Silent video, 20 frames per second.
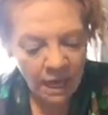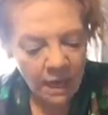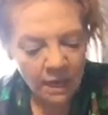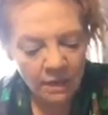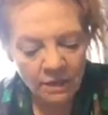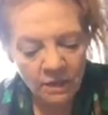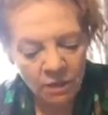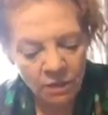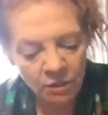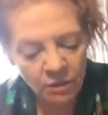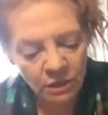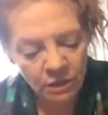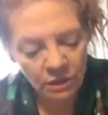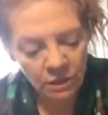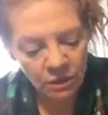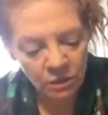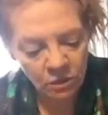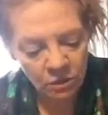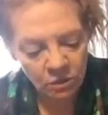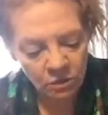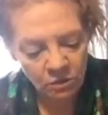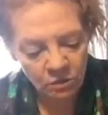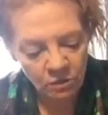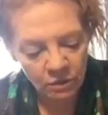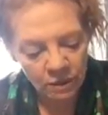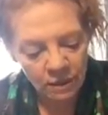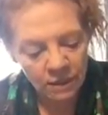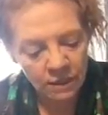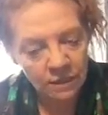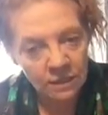And then all you're going to do
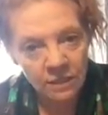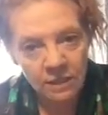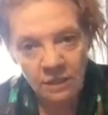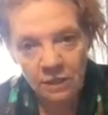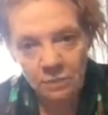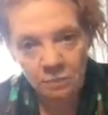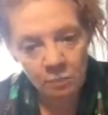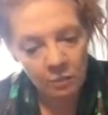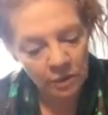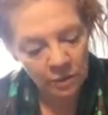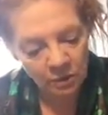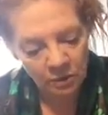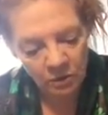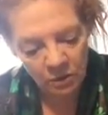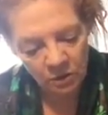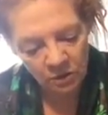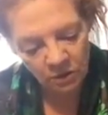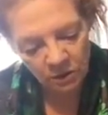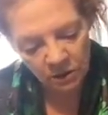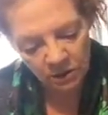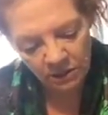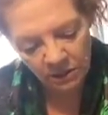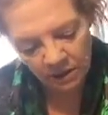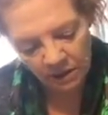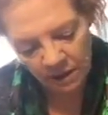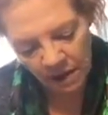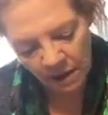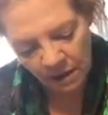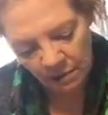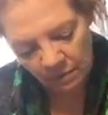is sprinkle it across
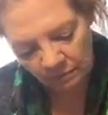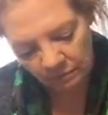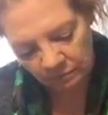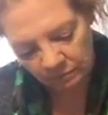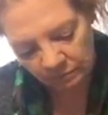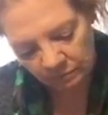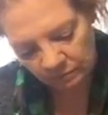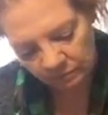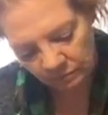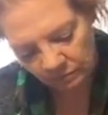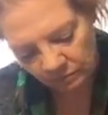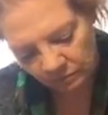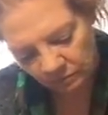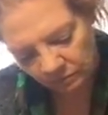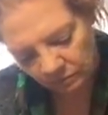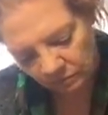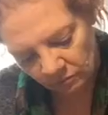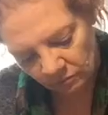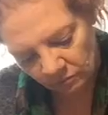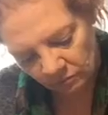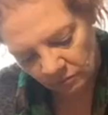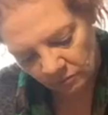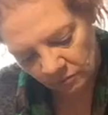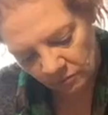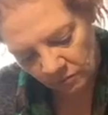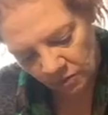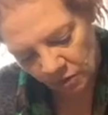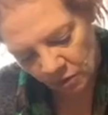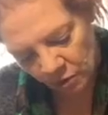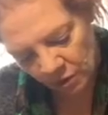the top.
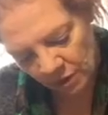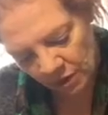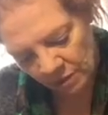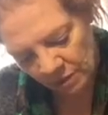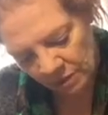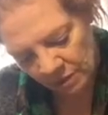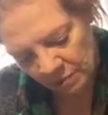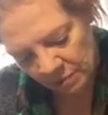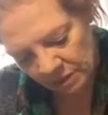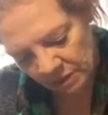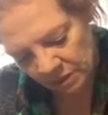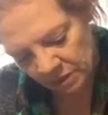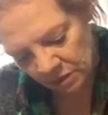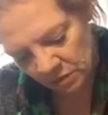Don't worry about it being